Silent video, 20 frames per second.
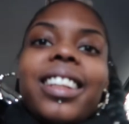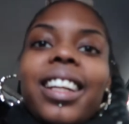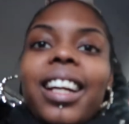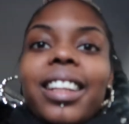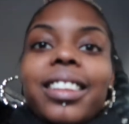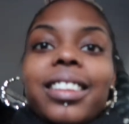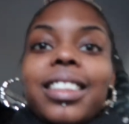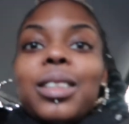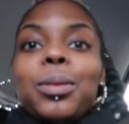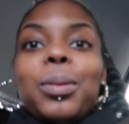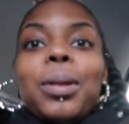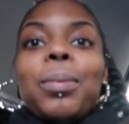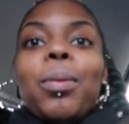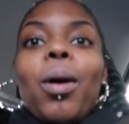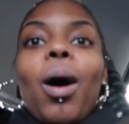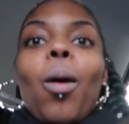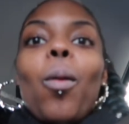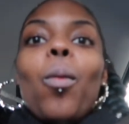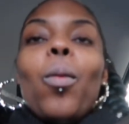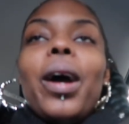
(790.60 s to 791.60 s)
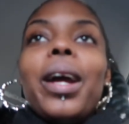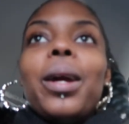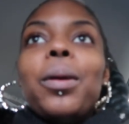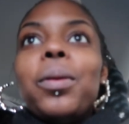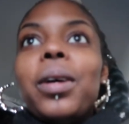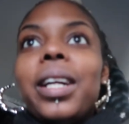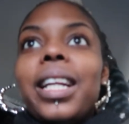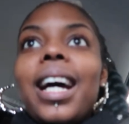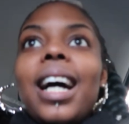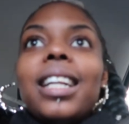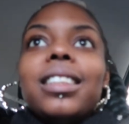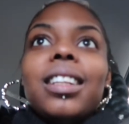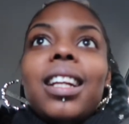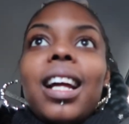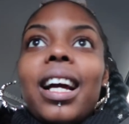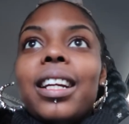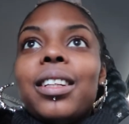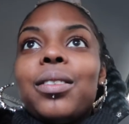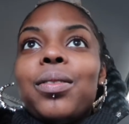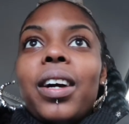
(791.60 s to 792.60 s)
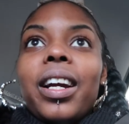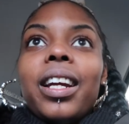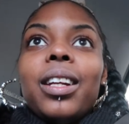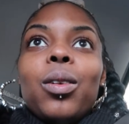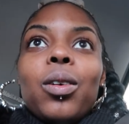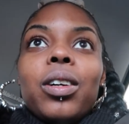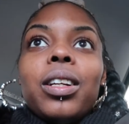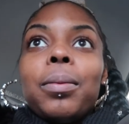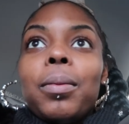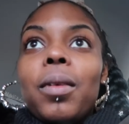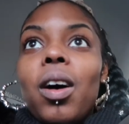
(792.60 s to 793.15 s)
yeah, these people are wayward, acting like it's fucking Notting Hill